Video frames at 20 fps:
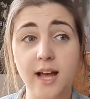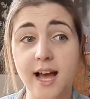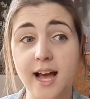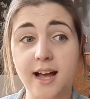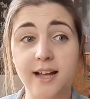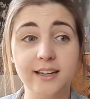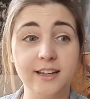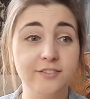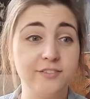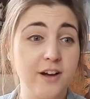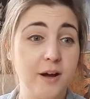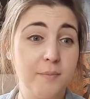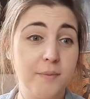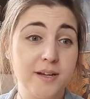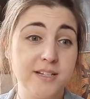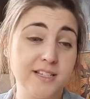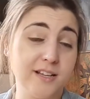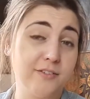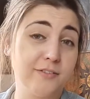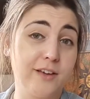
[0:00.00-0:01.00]
And I found
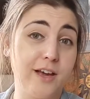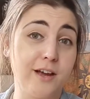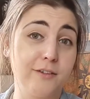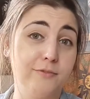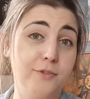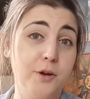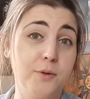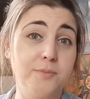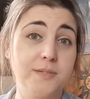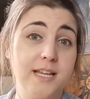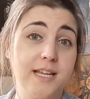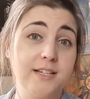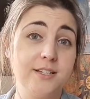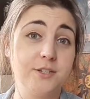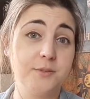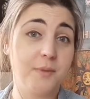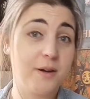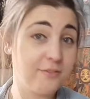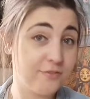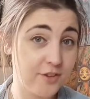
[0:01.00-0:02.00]
myself getting roped into my